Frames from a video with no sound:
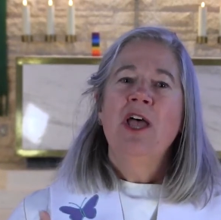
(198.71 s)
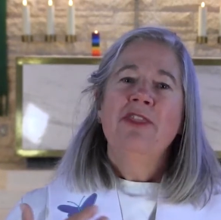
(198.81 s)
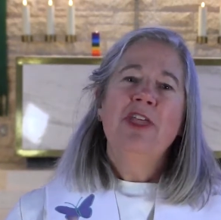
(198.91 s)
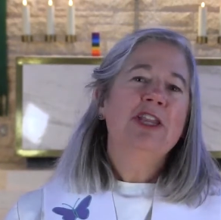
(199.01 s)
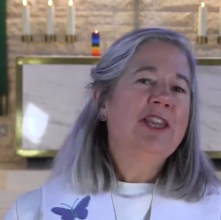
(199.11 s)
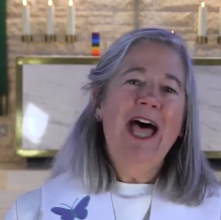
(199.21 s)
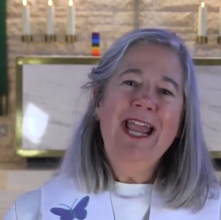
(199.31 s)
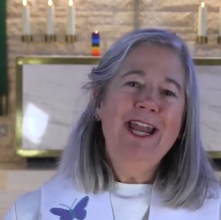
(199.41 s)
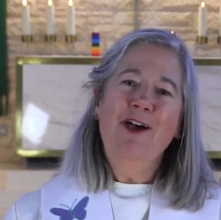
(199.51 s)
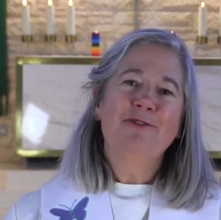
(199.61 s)
the
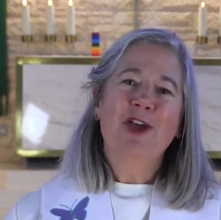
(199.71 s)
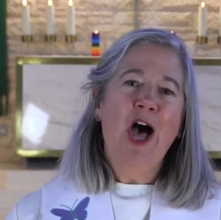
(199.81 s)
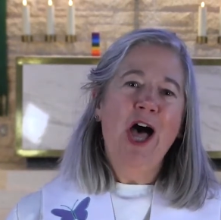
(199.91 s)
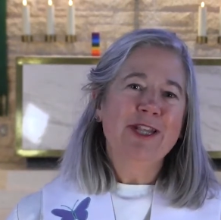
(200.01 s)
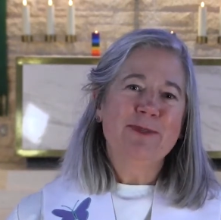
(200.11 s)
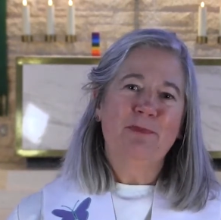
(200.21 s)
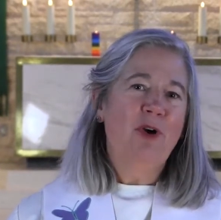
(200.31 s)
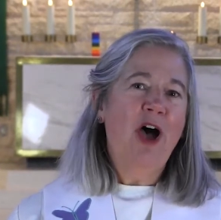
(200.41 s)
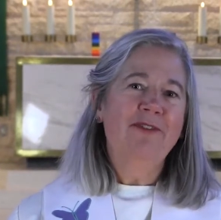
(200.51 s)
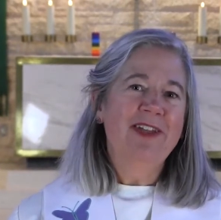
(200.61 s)
light of God's
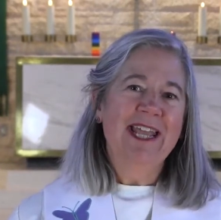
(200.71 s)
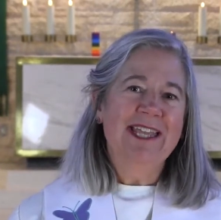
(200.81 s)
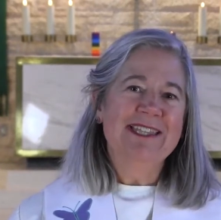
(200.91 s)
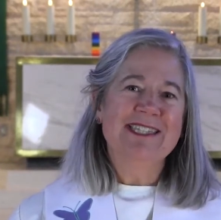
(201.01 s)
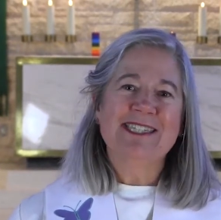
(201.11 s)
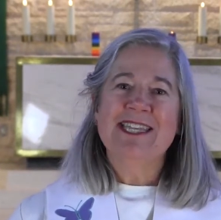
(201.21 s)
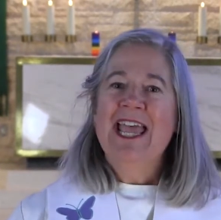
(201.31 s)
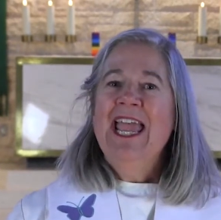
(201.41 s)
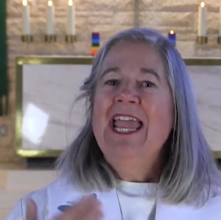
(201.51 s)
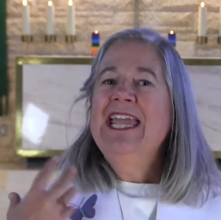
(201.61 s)
providence
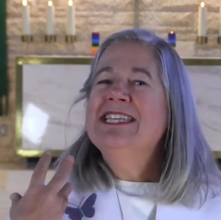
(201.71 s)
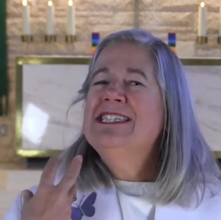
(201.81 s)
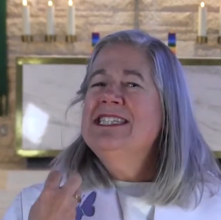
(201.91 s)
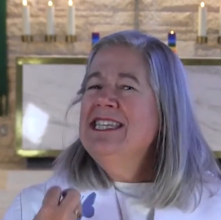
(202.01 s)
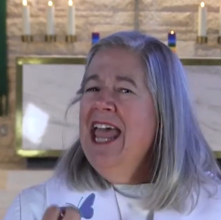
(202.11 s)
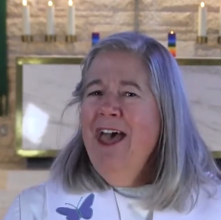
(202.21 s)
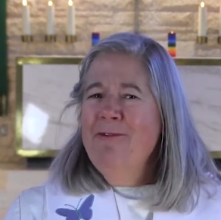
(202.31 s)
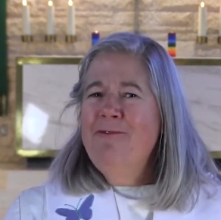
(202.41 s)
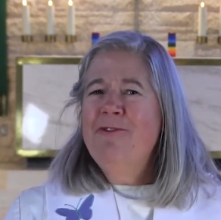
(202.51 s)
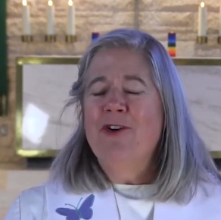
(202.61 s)
is
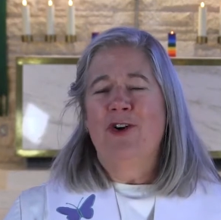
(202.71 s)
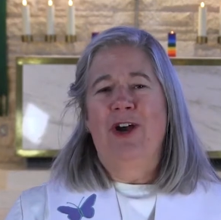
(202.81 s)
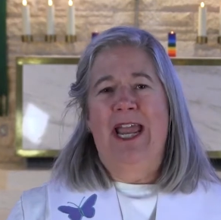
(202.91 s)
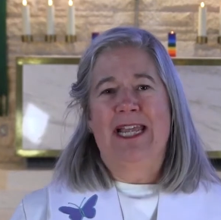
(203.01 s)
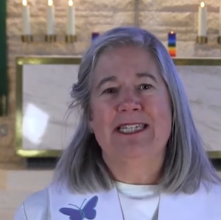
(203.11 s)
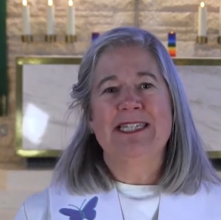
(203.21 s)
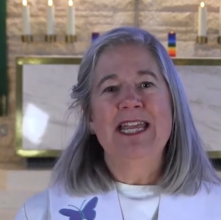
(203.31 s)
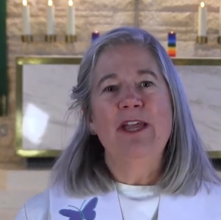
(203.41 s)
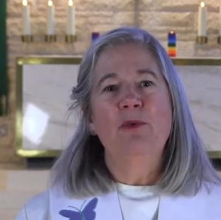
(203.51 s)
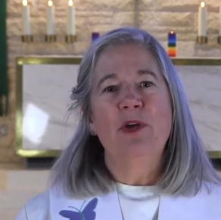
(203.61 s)
never
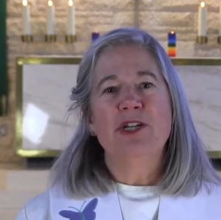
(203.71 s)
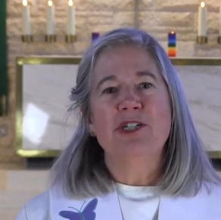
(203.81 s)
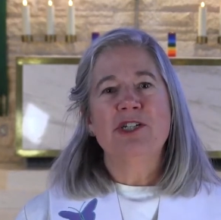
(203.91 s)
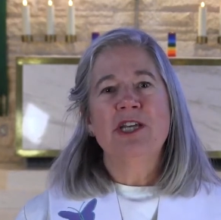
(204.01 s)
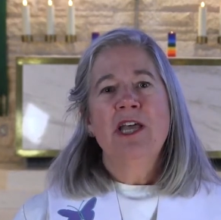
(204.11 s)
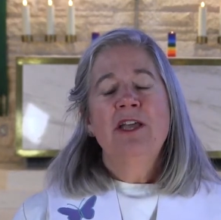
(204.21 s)
extinguished.